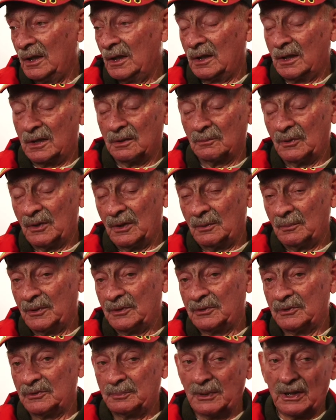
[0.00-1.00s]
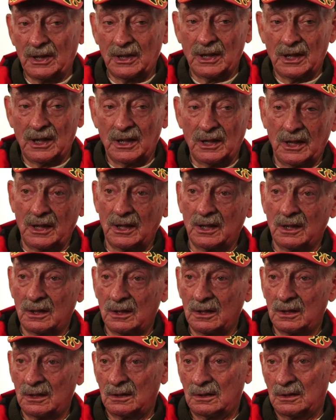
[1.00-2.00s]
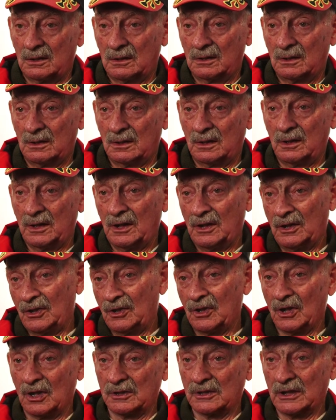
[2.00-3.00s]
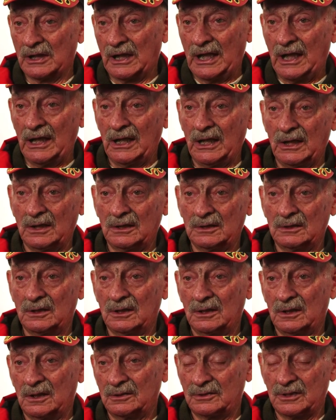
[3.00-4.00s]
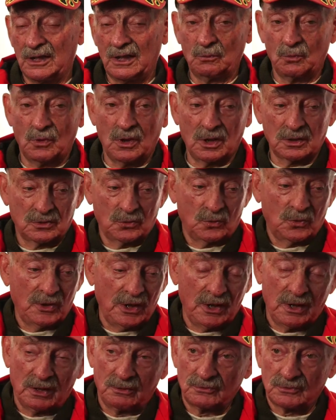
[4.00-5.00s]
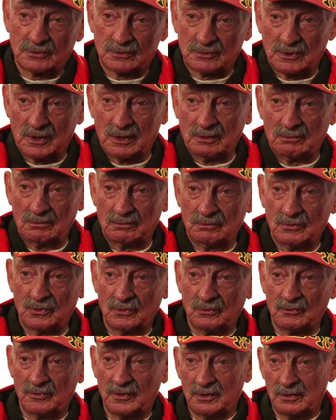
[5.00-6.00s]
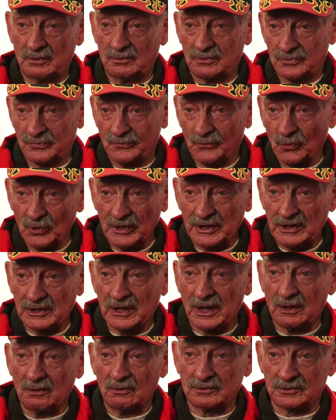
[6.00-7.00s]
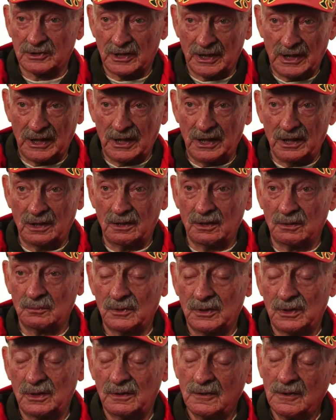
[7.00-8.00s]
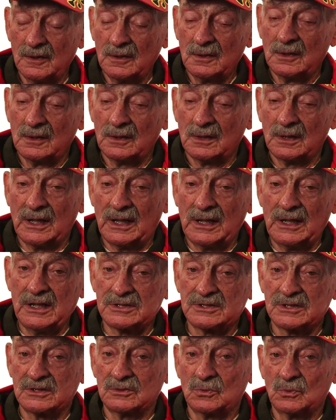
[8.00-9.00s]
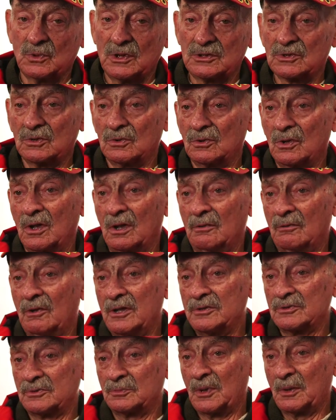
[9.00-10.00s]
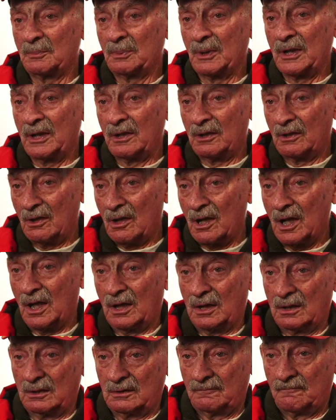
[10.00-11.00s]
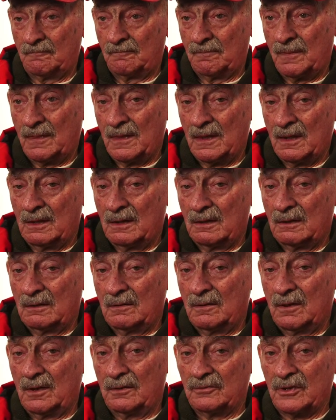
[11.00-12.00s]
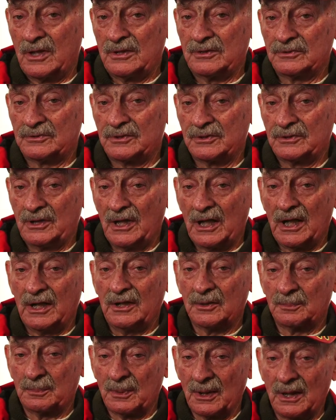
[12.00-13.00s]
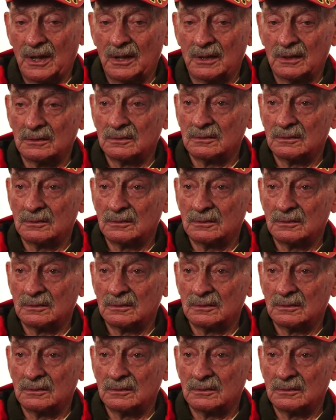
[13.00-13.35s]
He come in and he says, Barry, get out of here. I need to talk to Lanny. And as I walked away, I, was, I went over there and was folding towels and I could hear him. And Lanny says, well, what's going on, Riser? Am I playing or not? And Riser said, yeah, you're playing.